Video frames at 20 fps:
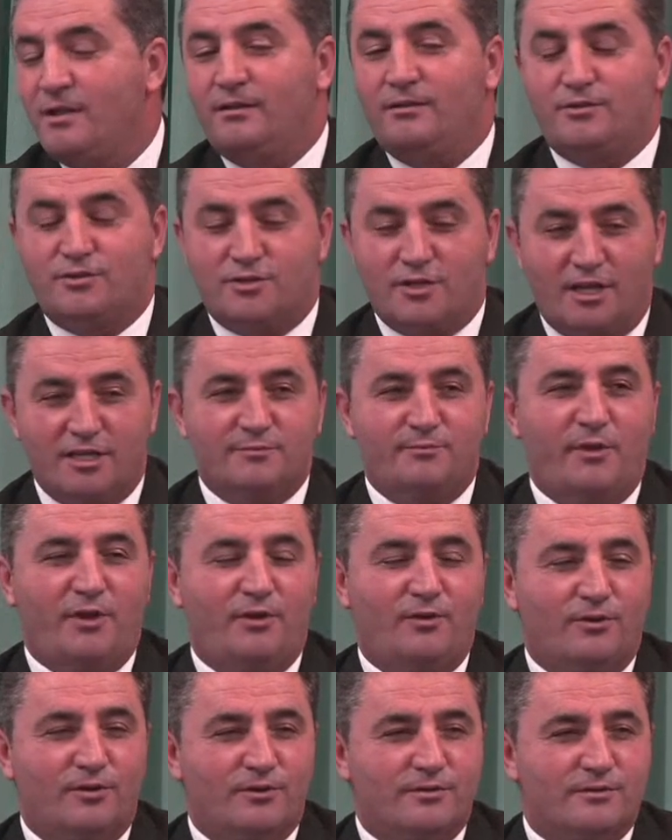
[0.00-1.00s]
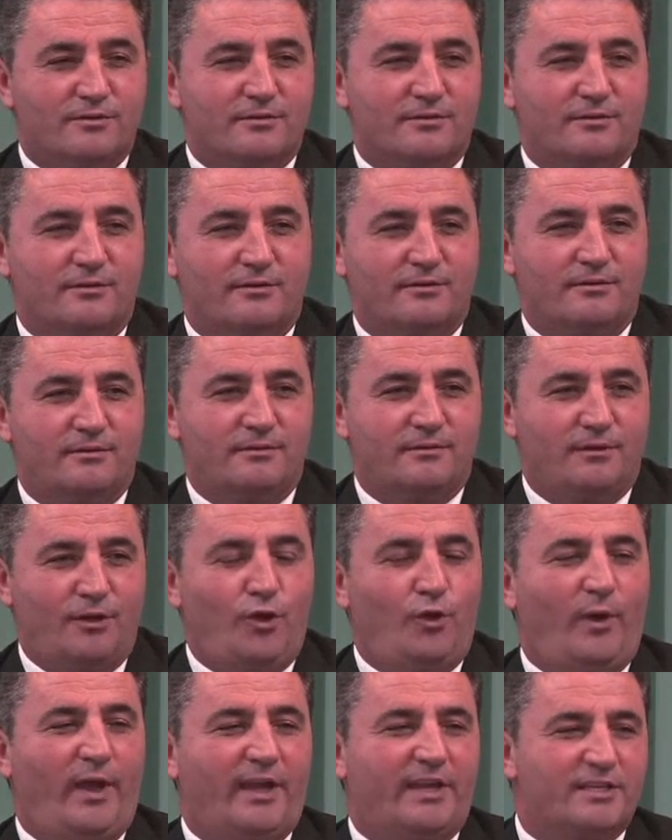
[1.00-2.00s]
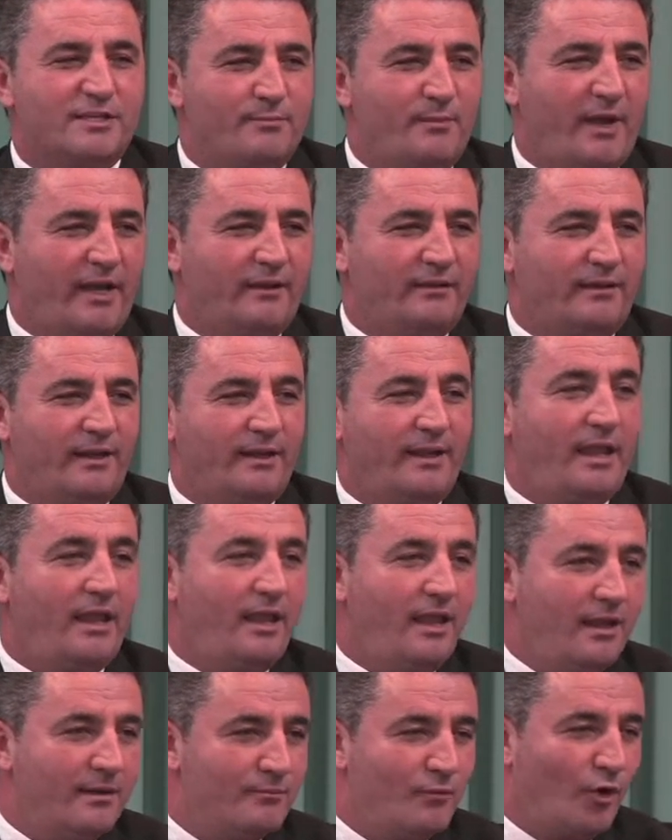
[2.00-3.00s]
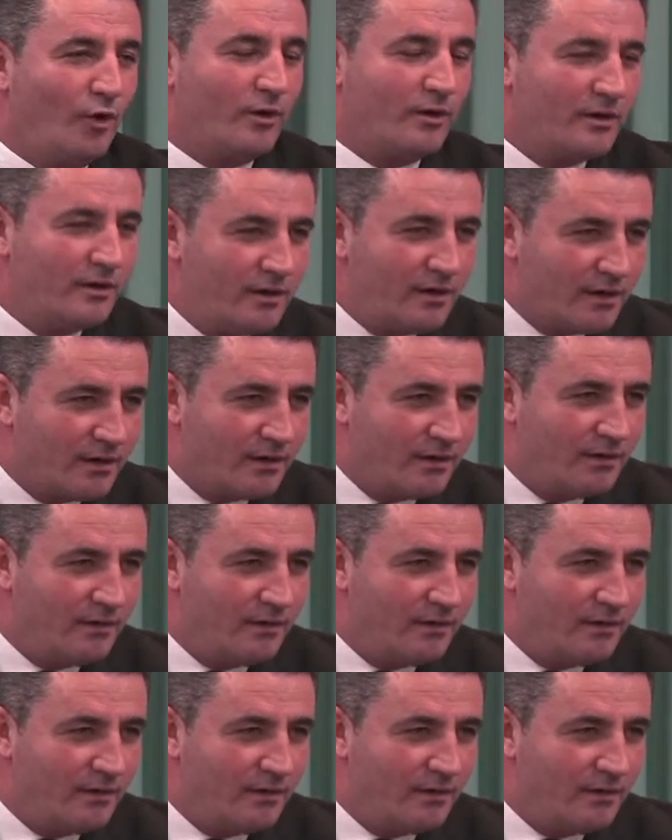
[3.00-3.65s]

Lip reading: Just because you expected him or her